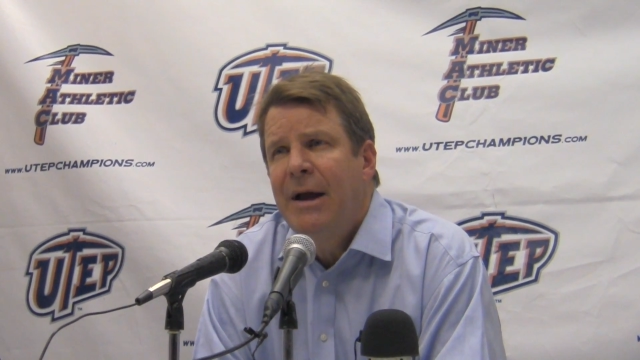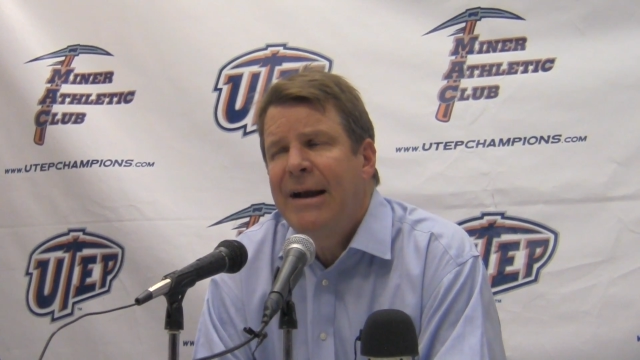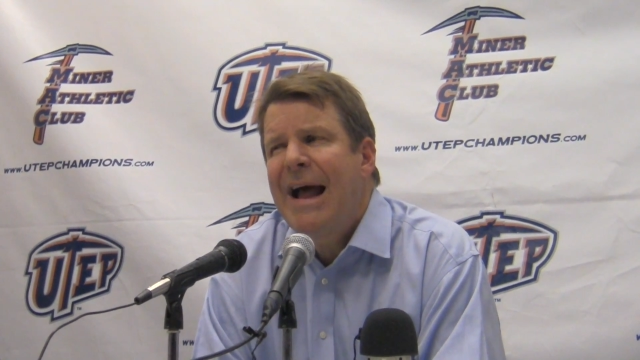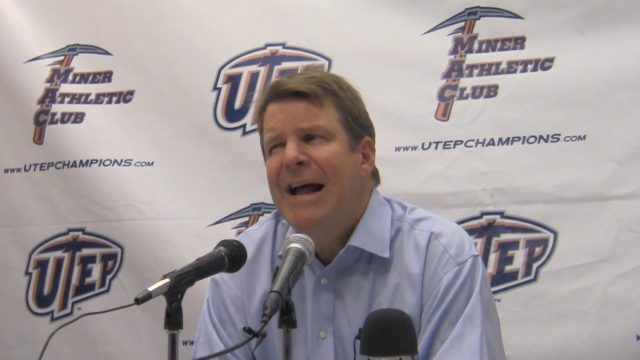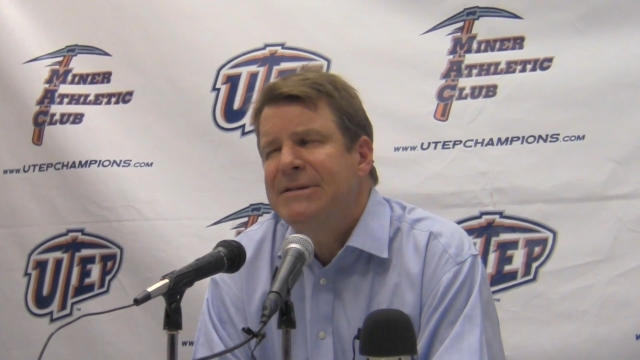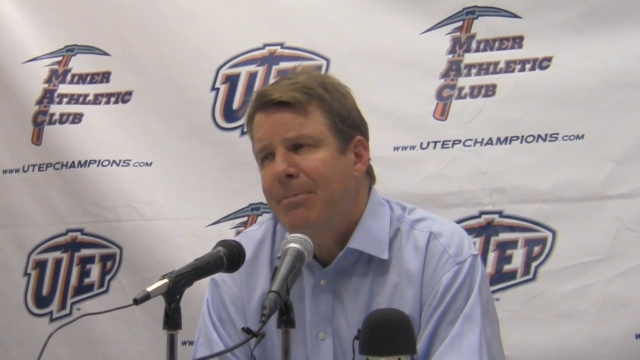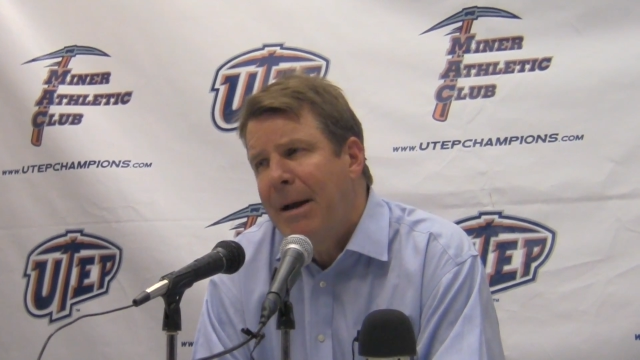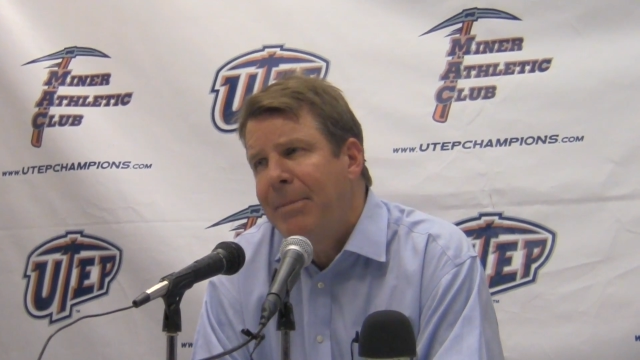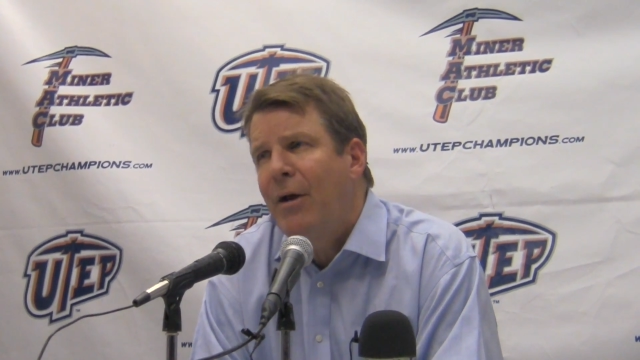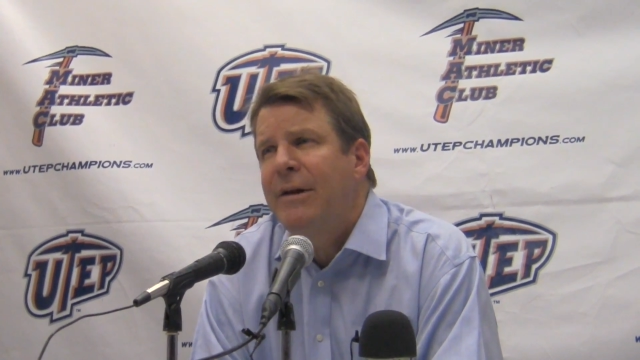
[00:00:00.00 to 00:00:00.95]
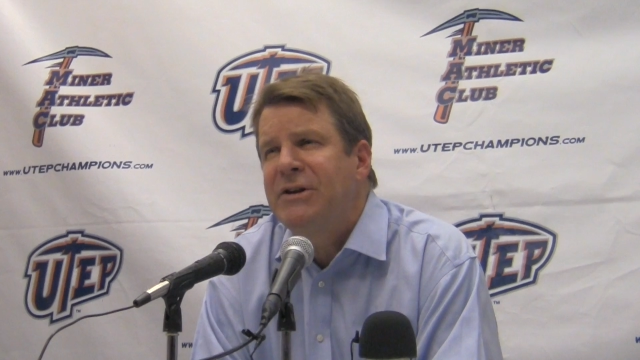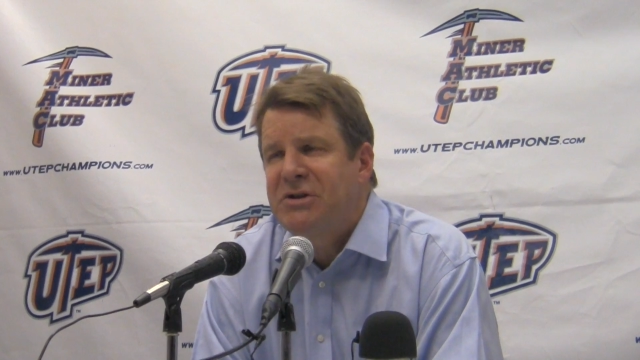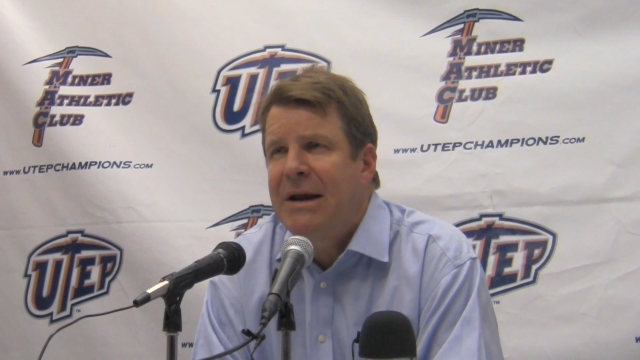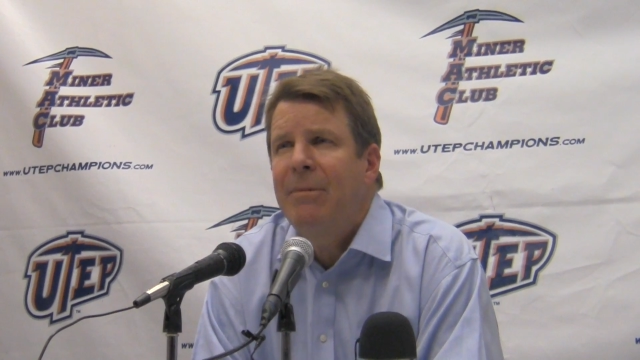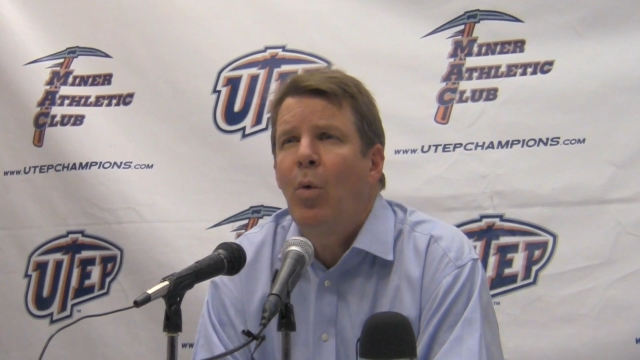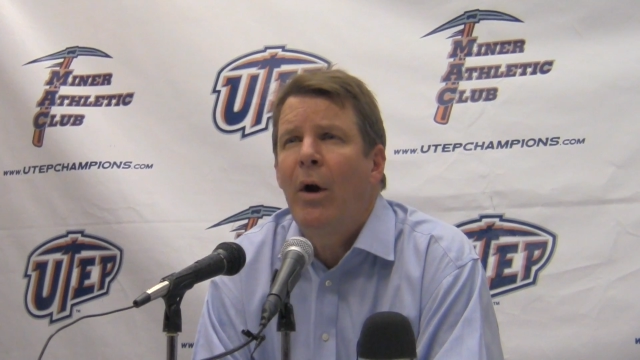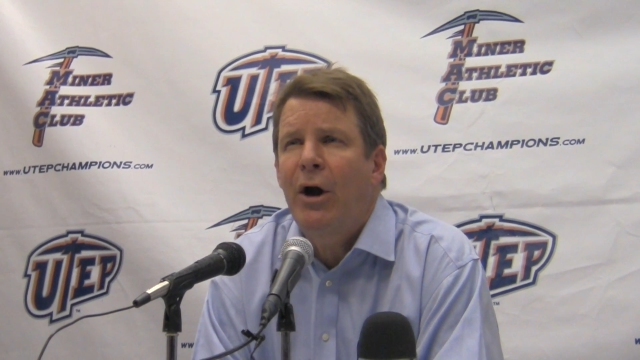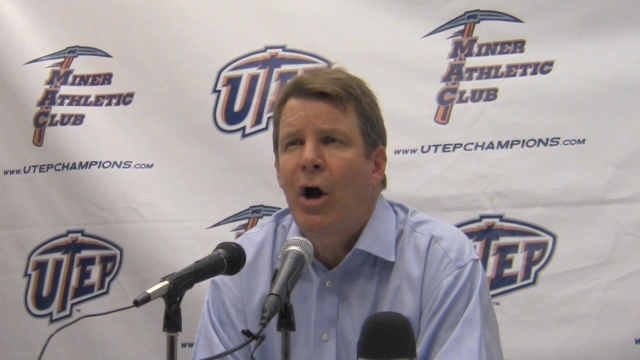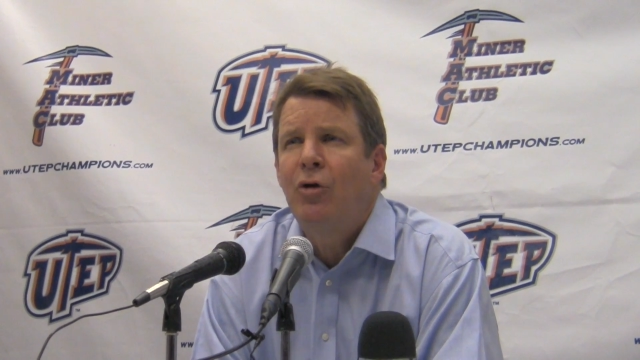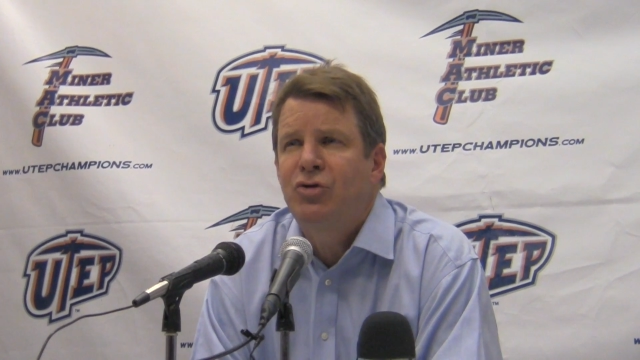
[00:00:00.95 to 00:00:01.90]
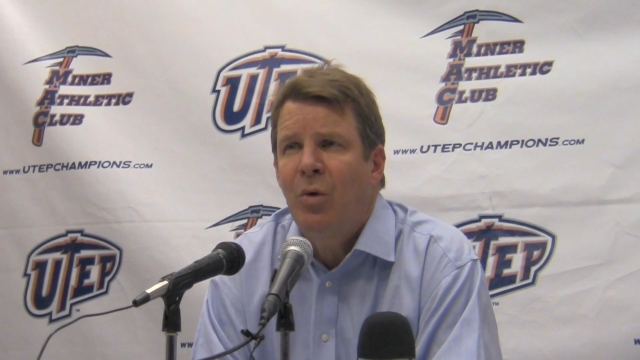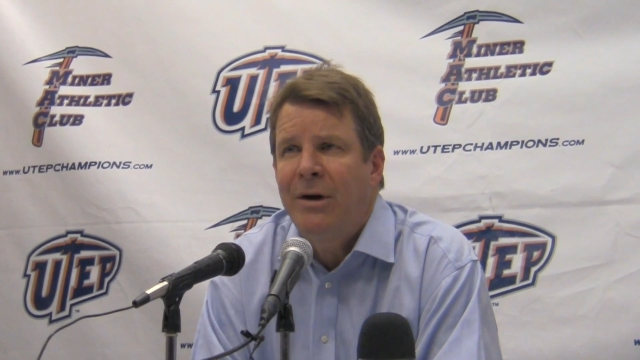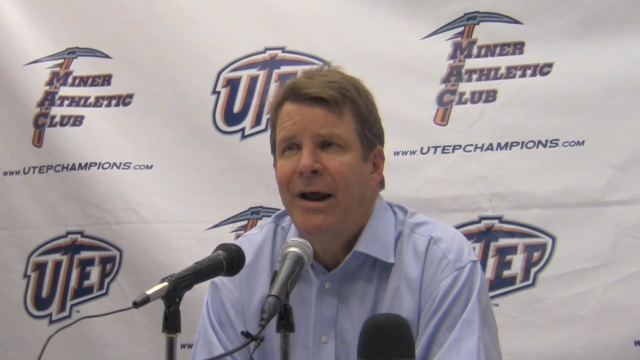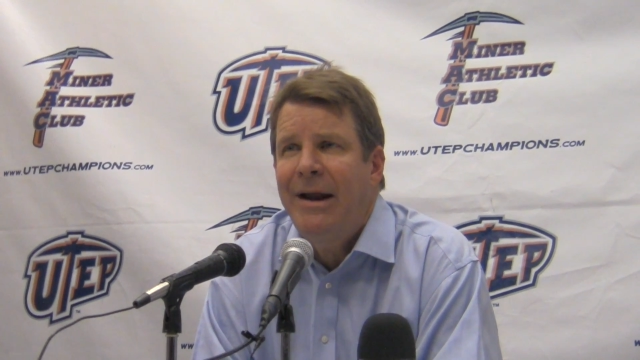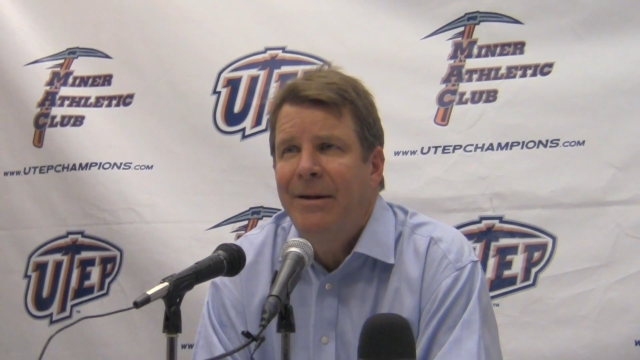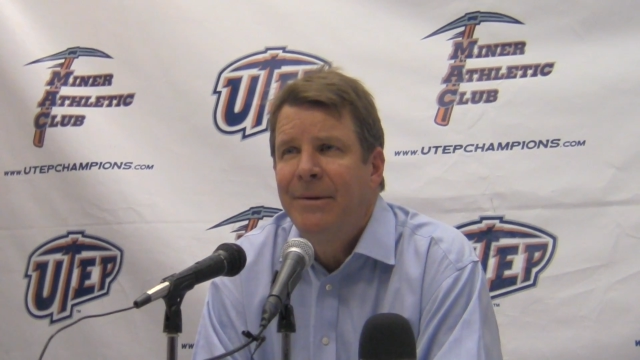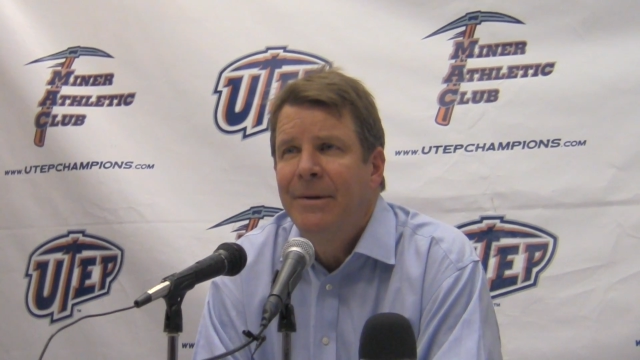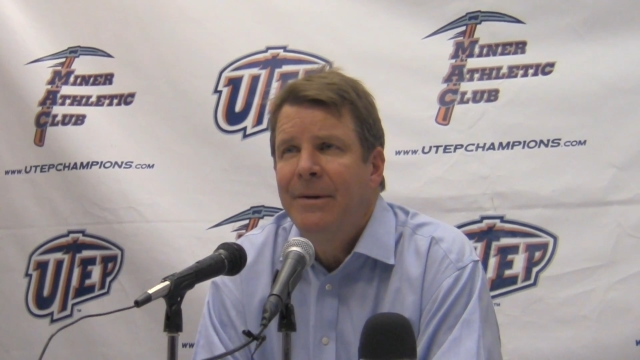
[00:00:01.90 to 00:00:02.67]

and guys that might be on this team that want to coach one day